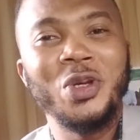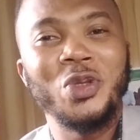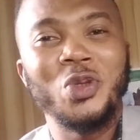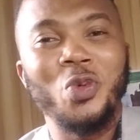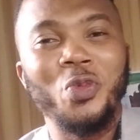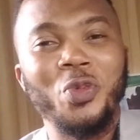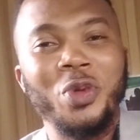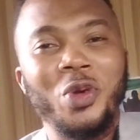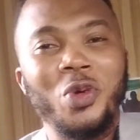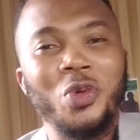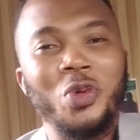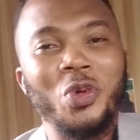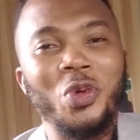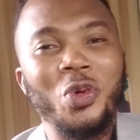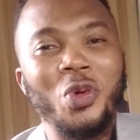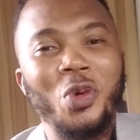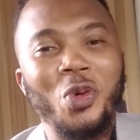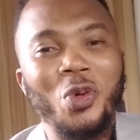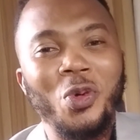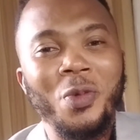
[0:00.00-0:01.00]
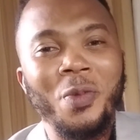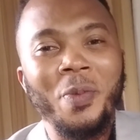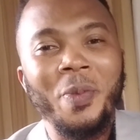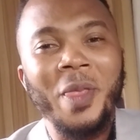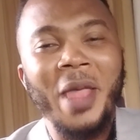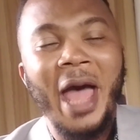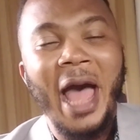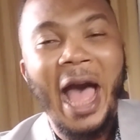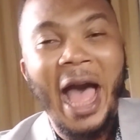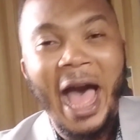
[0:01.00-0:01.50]
so we could know
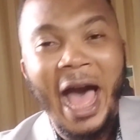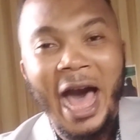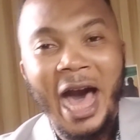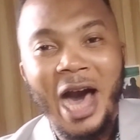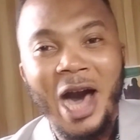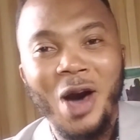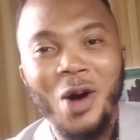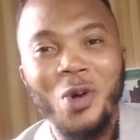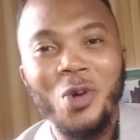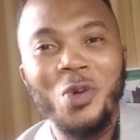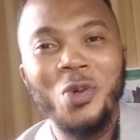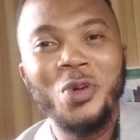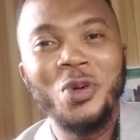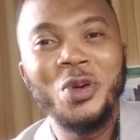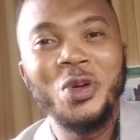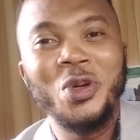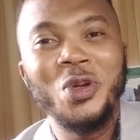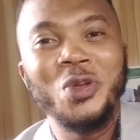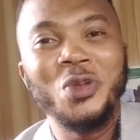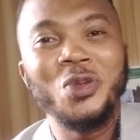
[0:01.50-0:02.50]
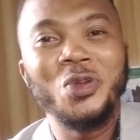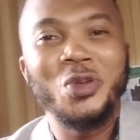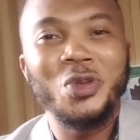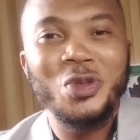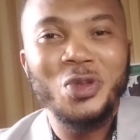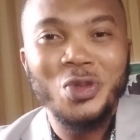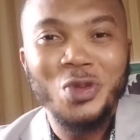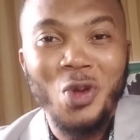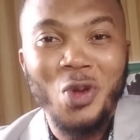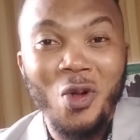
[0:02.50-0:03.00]
how to
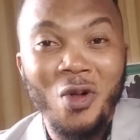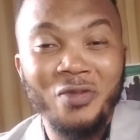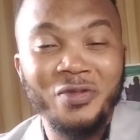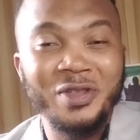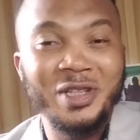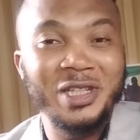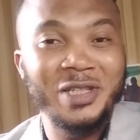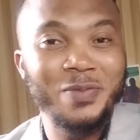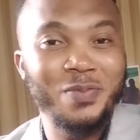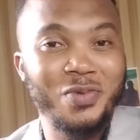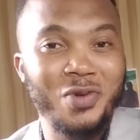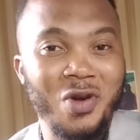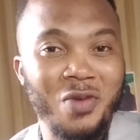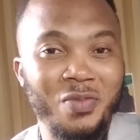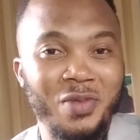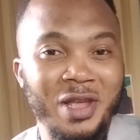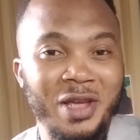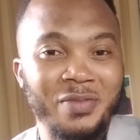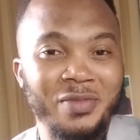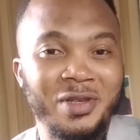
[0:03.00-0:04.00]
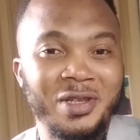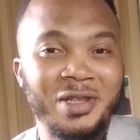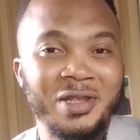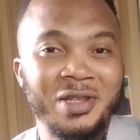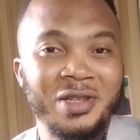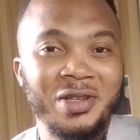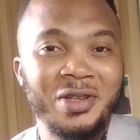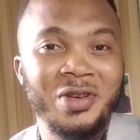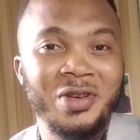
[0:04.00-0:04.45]
solve these problems